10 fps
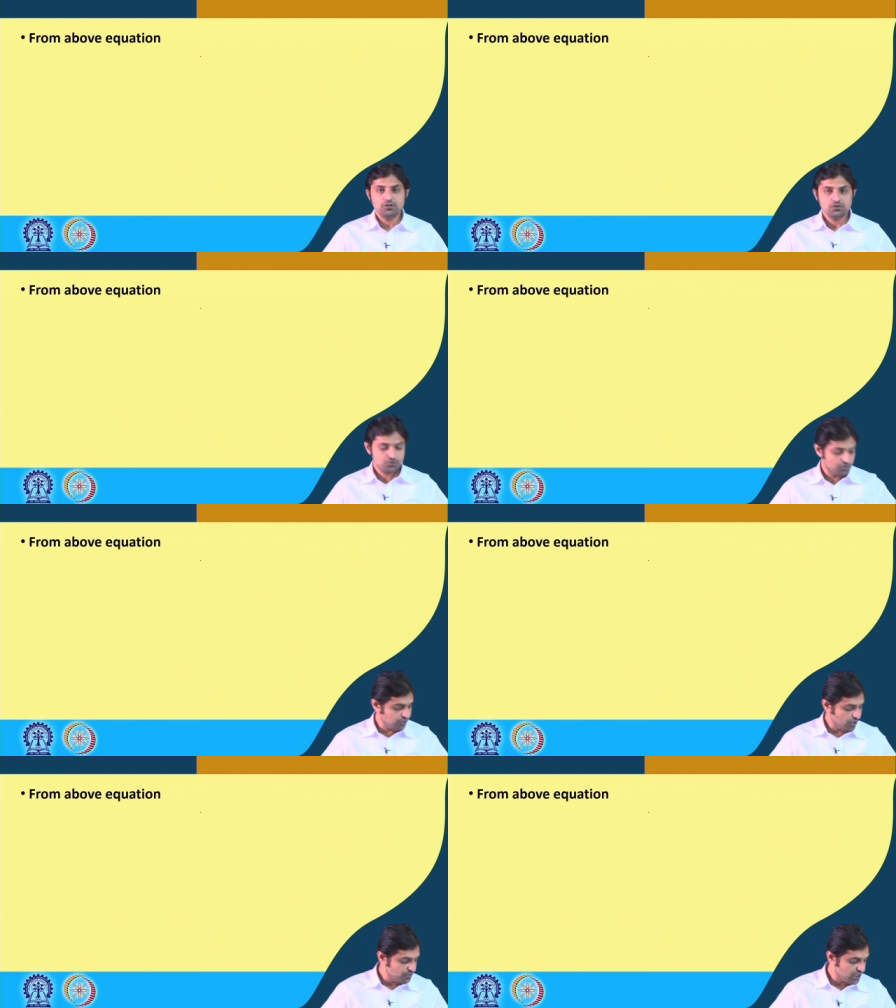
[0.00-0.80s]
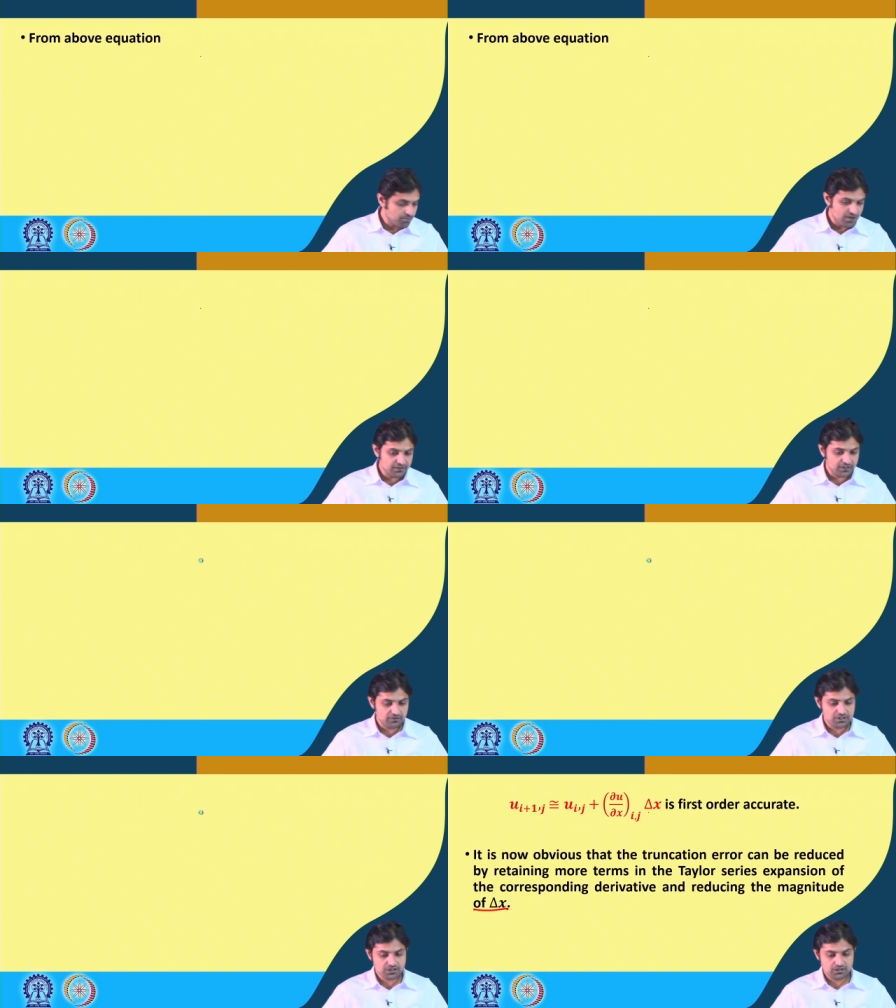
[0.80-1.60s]
so from the above
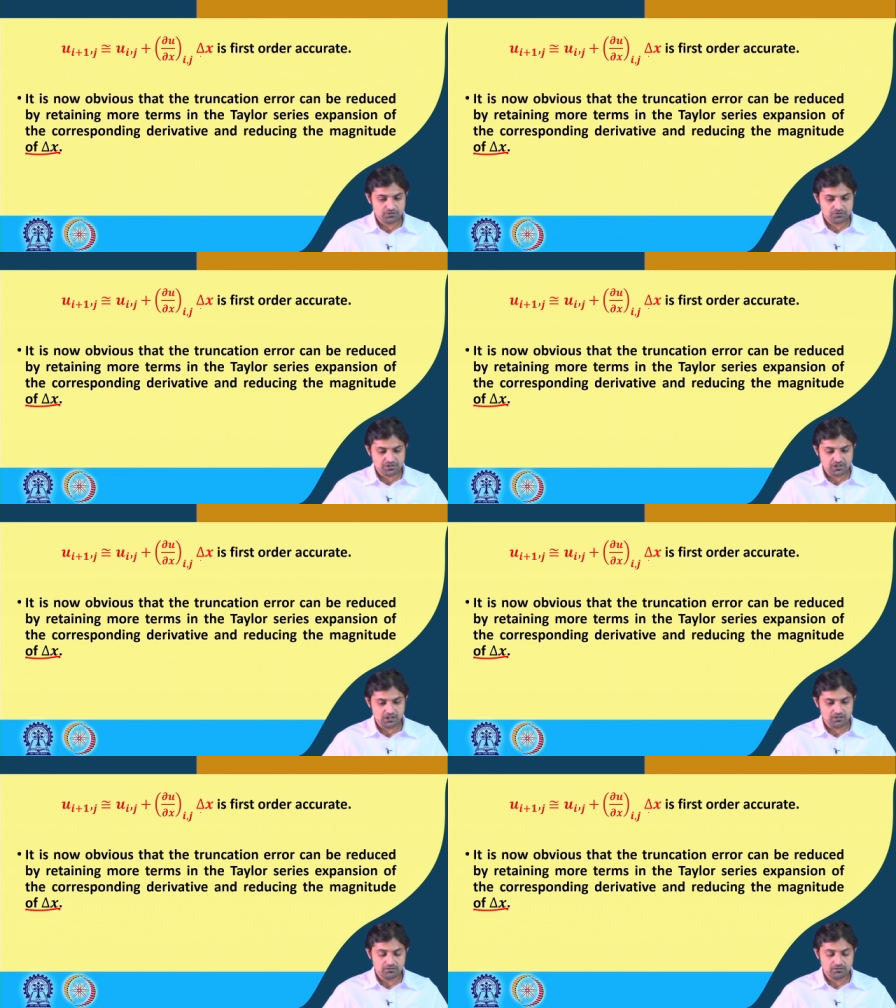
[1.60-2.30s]
equation you see